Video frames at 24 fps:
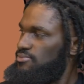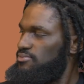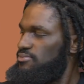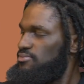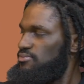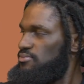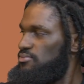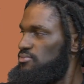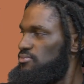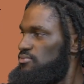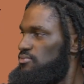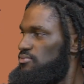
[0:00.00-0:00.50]

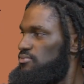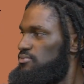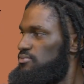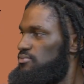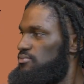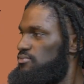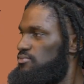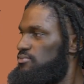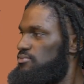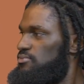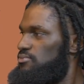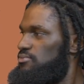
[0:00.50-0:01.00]

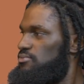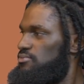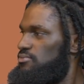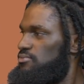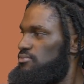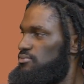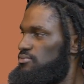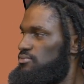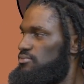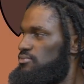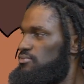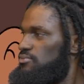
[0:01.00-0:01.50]

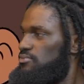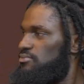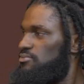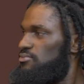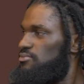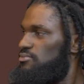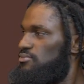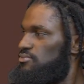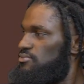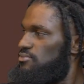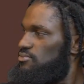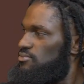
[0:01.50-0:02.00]

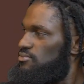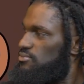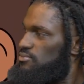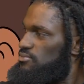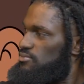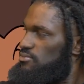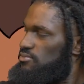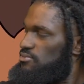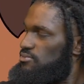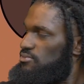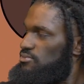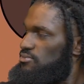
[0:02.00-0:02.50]

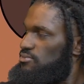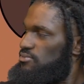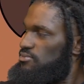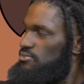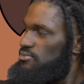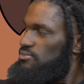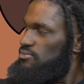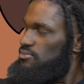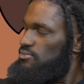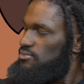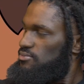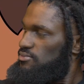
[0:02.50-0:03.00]

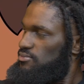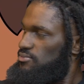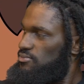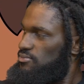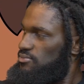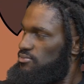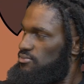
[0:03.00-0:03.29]
(silent)